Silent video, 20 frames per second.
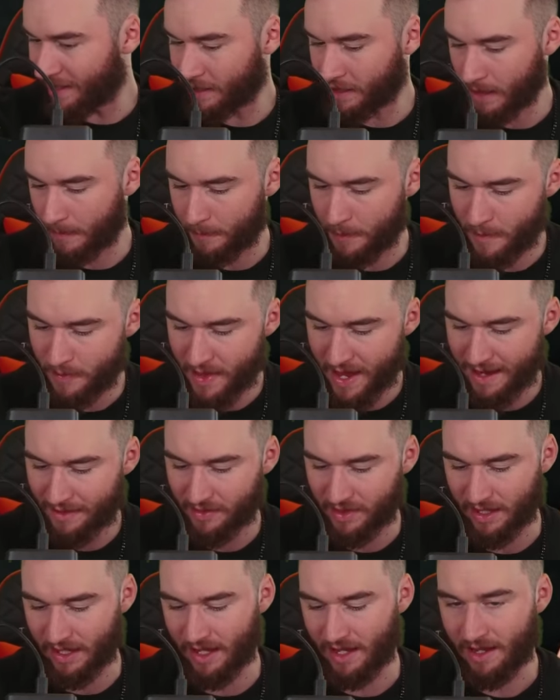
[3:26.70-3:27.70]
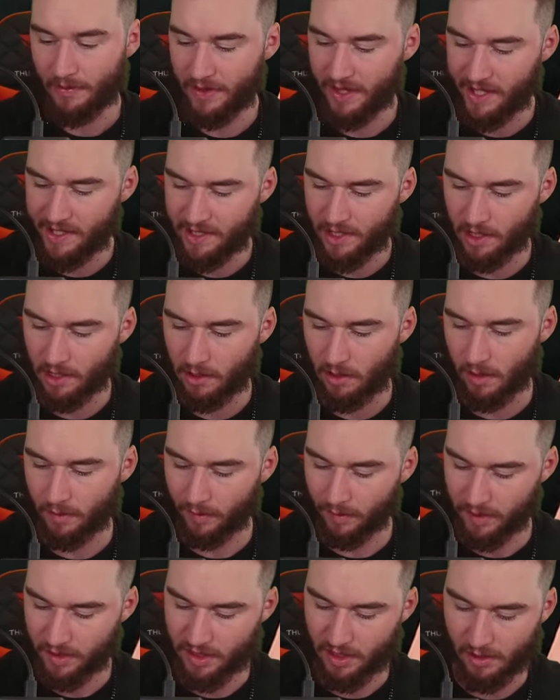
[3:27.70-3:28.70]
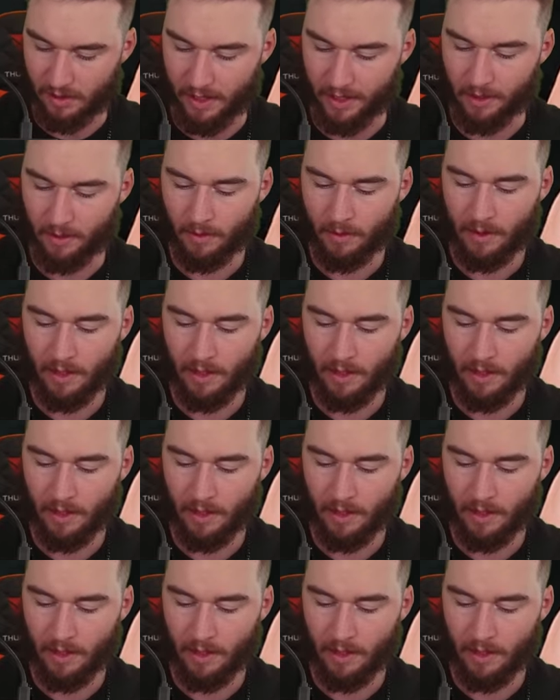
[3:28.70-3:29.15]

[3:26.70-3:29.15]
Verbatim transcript: gonna put that there. These are gonna go over to the side.